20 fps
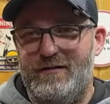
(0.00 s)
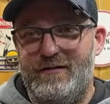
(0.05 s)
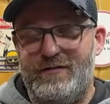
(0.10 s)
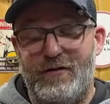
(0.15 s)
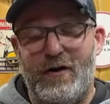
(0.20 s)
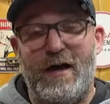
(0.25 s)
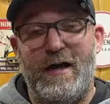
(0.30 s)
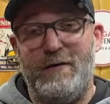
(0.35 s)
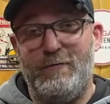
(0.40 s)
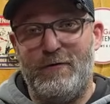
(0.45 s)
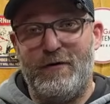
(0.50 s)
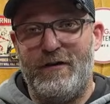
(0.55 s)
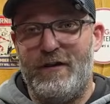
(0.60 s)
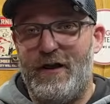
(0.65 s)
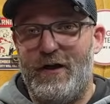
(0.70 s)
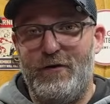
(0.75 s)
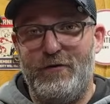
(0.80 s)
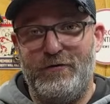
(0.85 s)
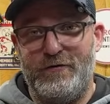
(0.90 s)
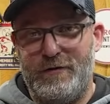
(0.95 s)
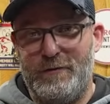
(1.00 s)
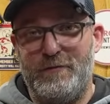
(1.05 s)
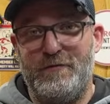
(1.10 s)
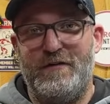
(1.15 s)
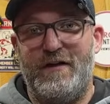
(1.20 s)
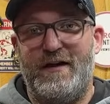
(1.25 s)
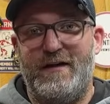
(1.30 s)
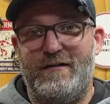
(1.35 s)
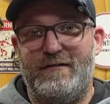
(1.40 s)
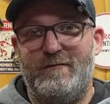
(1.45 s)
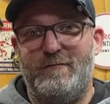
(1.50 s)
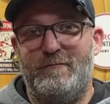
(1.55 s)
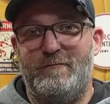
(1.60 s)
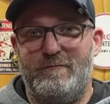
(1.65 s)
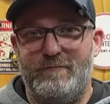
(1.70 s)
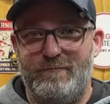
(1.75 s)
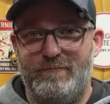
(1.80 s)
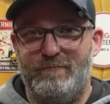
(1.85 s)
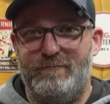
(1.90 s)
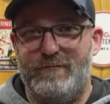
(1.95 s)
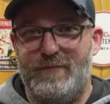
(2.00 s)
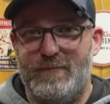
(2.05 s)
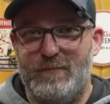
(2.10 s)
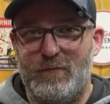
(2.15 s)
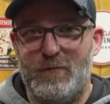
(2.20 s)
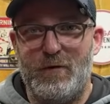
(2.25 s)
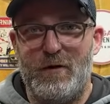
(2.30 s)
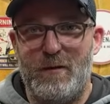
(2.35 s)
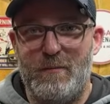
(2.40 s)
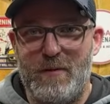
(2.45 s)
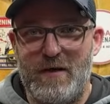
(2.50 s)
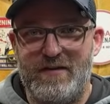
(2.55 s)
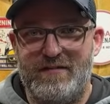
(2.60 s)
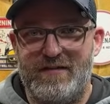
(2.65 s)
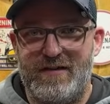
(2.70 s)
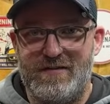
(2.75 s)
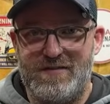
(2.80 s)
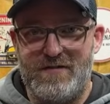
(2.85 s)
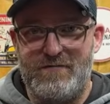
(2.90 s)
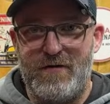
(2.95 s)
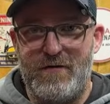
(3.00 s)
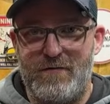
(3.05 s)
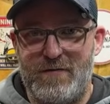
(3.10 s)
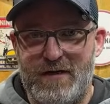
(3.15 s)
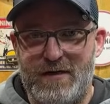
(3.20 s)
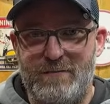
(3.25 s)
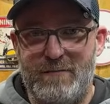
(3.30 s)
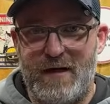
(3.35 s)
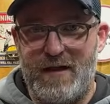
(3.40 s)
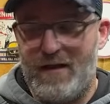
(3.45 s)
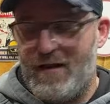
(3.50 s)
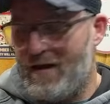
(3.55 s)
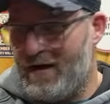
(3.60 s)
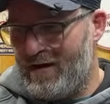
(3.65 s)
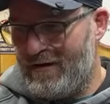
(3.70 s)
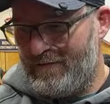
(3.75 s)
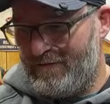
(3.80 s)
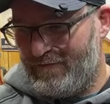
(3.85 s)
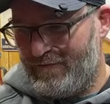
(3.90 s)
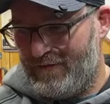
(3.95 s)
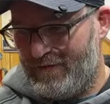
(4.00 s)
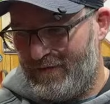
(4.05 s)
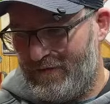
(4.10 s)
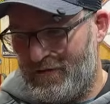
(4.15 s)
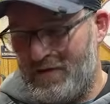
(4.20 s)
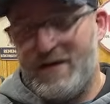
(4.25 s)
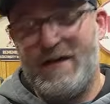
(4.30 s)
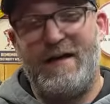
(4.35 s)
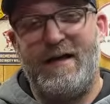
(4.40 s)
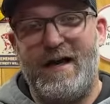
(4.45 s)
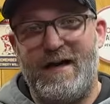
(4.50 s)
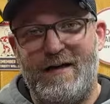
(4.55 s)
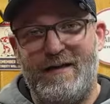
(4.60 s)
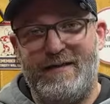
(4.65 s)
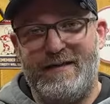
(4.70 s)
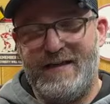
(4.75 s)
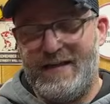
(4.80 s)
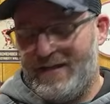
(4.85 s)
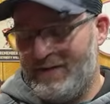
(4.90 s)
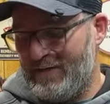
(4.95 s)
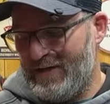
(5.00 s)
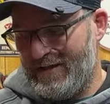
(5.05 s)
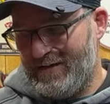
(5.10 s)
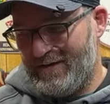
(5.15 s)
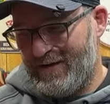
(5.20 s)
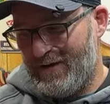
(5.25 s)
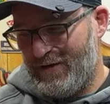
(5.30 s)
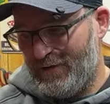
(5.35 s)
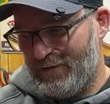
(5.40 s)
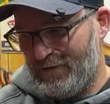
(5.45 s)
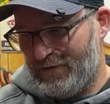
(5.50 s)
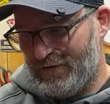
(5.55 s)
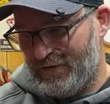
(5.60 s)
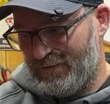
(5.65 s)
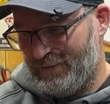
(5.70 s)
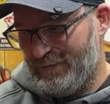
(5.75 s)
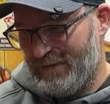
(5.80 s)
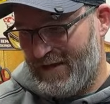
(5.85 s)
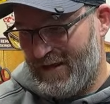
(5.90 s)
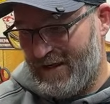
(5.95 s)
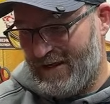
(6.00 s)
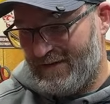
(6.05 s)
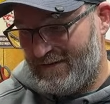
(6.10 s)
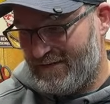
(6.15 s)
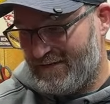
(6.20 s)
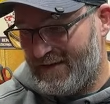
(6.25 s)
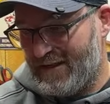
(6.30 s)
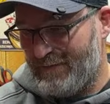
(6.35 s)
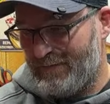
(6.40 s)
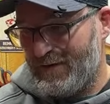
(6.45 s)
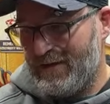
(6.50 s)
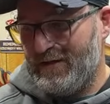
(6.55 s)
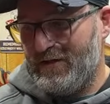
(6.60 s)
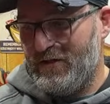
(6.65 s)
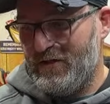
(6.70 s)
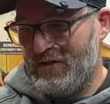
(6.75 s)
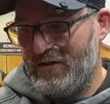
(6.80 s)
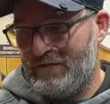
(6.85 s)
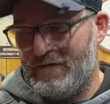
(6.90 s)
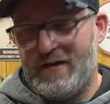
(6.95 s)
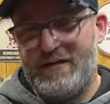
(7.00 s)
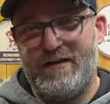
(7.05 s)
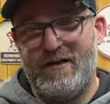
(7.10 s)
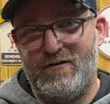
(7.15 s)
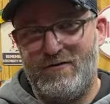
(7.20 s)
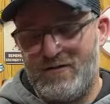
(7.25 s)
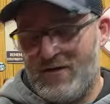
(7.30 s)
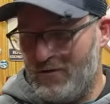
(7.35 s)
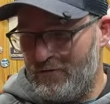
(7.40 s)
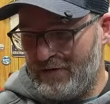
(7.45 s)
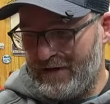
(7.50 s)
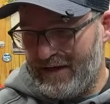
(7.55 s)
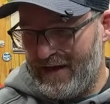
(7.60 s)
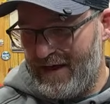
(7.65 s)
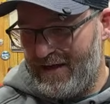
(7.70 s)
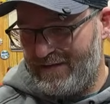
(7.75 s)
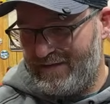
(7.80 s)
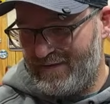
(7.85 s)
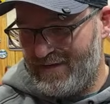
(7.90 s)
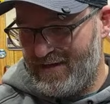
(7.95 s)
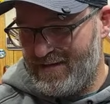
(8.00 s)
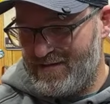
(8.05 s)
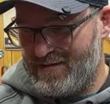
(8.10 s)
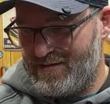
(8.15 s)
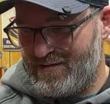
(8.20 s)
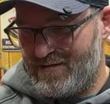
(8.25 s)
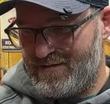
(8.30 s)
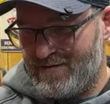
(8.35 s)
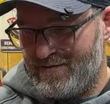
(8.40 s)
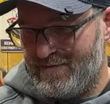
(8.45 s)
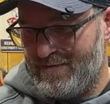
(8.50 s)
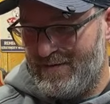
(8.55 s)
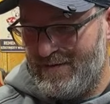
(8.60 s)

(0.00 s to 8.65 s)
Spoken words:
And so I ate one of those, and it was like one of the best things I've ever eaten in my life. So then I got on a kick of eating those. So yeah, it's definitely good if I don't go in gas stations.